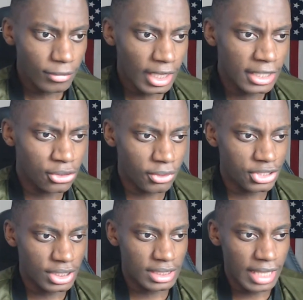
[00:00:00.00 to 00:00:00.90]
Hey, George,
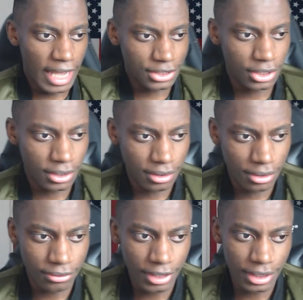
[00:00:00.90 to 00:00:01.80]
since last year,
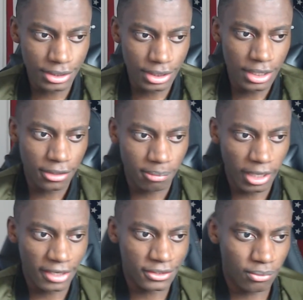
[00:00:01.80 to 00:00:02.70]
3 senior
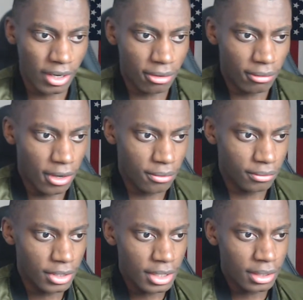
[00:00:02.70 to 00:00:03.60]
players went on loan.
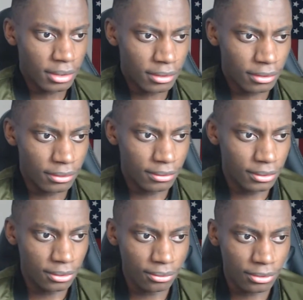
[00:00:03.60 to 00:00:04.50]
Do
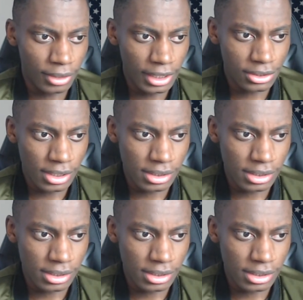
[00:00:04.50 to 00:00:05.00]
you think since